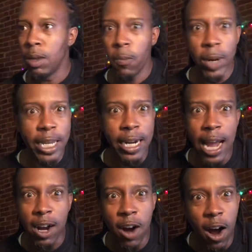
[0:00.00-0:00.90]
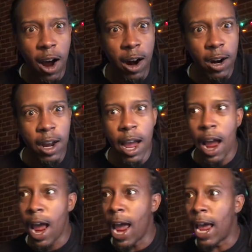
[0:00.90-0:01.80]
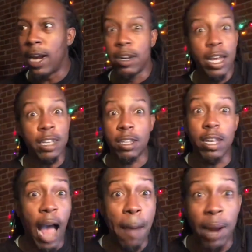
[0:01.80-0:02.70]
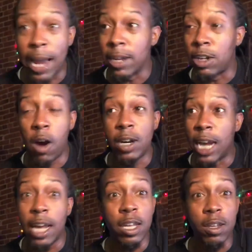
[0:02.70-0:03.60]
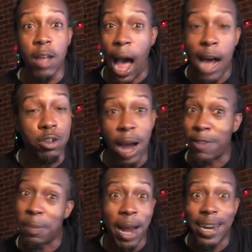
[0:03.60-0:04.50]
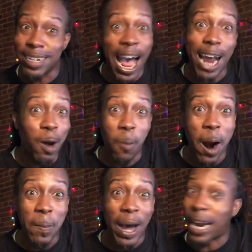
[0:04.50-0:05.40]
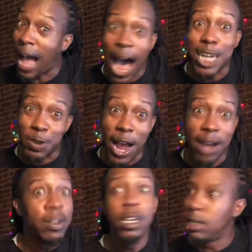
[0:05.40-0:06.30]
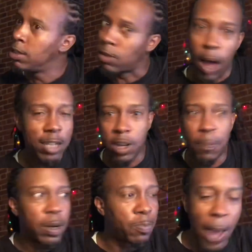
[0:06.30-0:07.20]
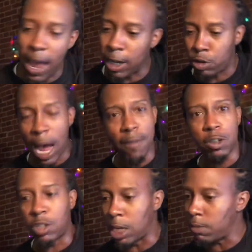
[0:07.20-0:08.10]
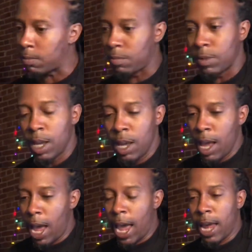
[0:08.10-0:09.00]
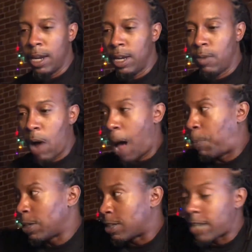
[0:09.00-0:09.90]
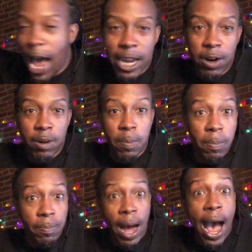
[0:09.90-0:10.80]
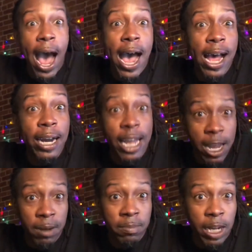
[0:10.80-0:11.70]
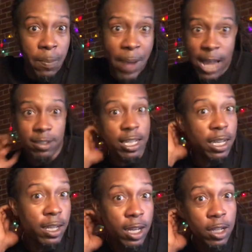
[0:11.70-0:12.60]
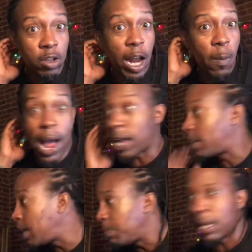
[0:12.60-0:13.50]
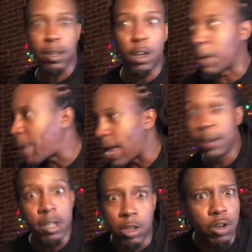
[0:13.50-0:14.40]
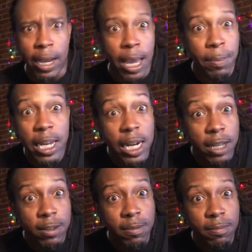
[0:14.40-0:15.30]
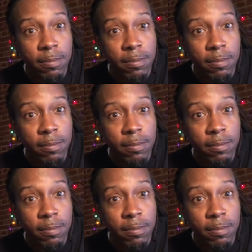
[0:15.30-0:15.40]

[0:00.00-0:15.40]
we get in that car, and I'm like, Goldie, like, I'll drive. I'm like, nah, don't worry about it. I'll drive. So I jump in the driver's seat, and I put the tiger behind him in the back seat, so that way I can keep looking back. I can't believe this.